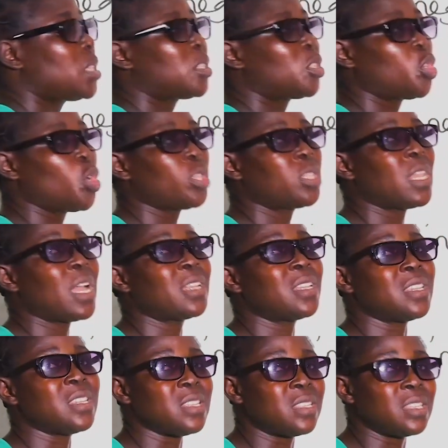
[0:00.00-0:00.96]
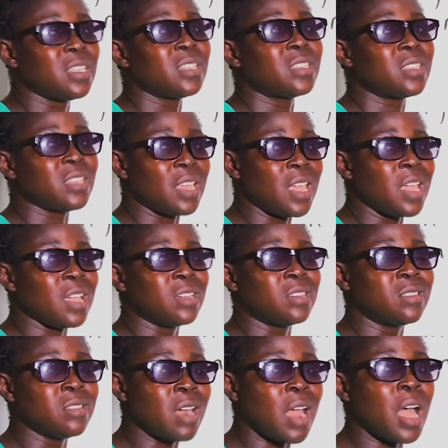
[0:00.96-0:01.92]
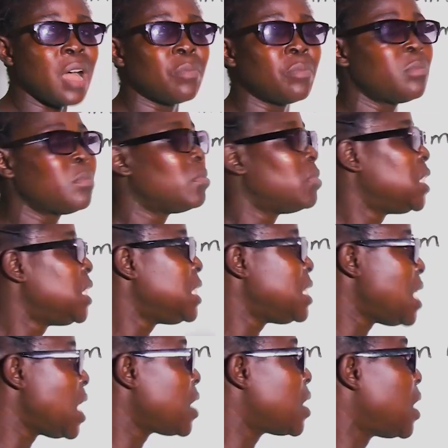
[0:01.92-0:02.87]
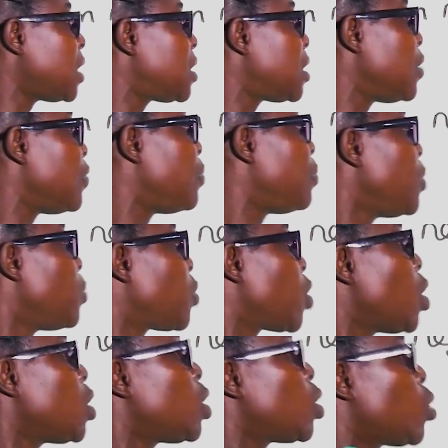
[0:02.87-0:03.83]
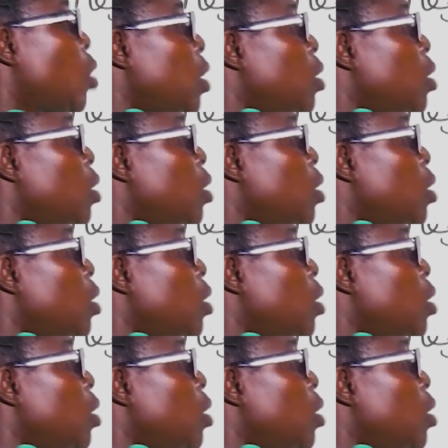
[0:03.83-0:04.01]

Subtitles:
it shows that it is a gram negative because it's